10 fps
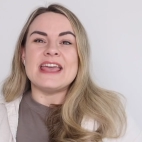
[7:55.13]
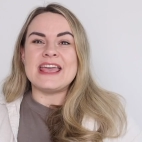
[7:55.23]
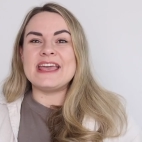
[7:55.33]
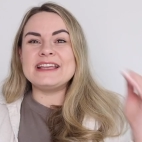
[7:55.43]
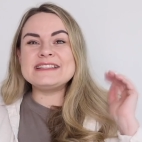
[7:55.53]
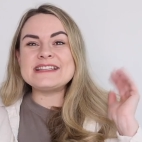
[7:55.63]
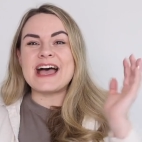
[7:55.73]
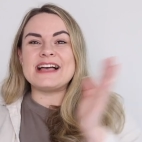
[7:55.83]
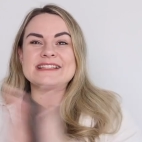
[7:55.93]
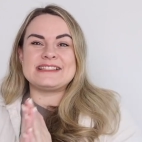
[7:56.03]
And
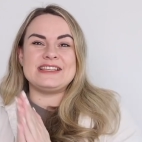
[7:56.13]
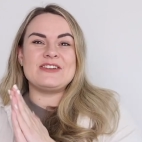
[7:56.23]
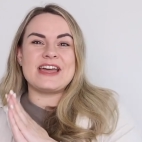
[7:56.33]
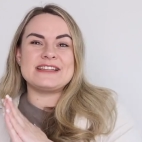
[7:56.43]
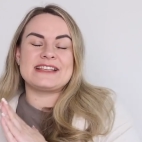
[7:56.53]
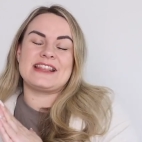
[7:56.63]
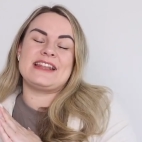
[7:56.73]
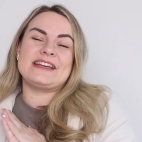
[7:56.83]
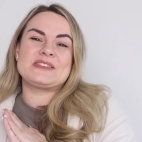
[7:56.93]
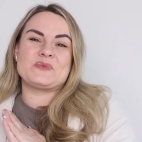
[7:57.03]
I'll see you guys in the
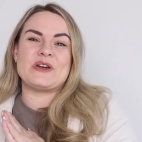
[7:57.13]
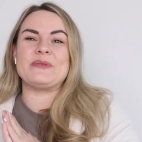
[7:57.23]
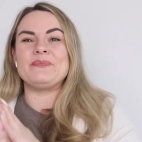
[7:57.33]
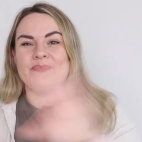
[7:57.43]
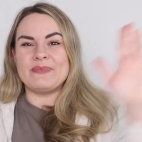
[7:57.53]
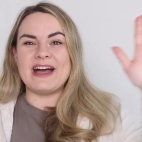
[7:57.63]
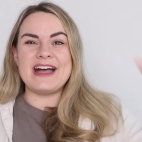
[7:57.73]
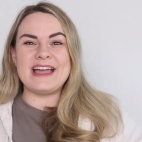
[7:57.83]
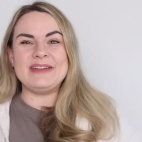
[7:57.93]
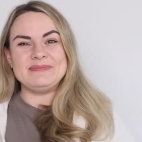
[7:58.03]
next one.
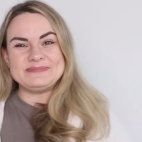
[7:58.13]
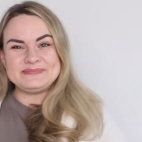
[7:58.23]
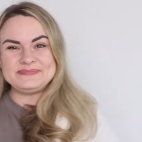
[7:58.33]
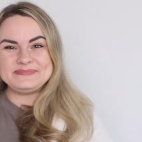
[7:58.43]
Bye!